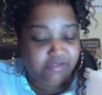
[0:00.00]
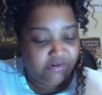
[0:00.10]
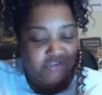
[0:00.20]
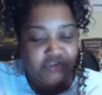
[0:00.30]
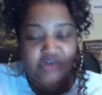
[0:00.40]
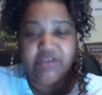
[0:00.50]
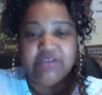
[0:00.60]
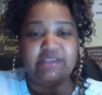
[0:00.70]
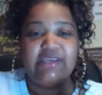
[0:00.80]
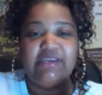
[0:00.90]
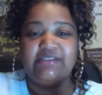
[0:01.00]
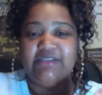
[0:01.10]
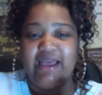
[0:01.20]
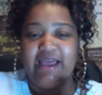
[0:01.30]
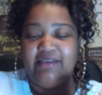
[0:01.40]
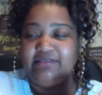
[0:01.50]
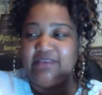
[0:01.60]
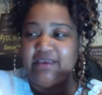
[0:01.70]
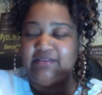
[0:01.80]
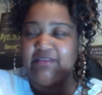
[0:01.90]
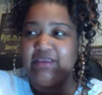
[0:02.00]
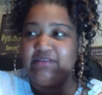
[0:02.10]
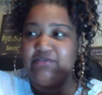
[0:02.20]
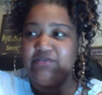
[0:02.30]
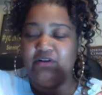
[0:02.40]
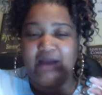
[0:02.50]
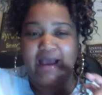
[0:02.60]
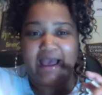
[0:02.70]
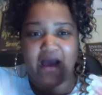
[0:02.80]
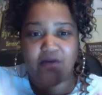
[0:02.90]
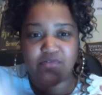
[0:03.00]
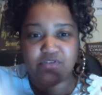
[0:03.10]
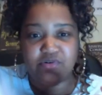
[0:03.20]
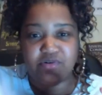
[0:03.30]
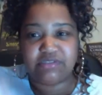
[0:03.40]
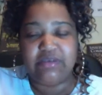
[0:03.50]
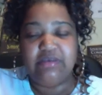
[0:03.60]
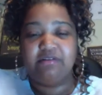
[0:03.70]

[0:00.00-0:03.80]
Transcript: There are certain things that I outsource.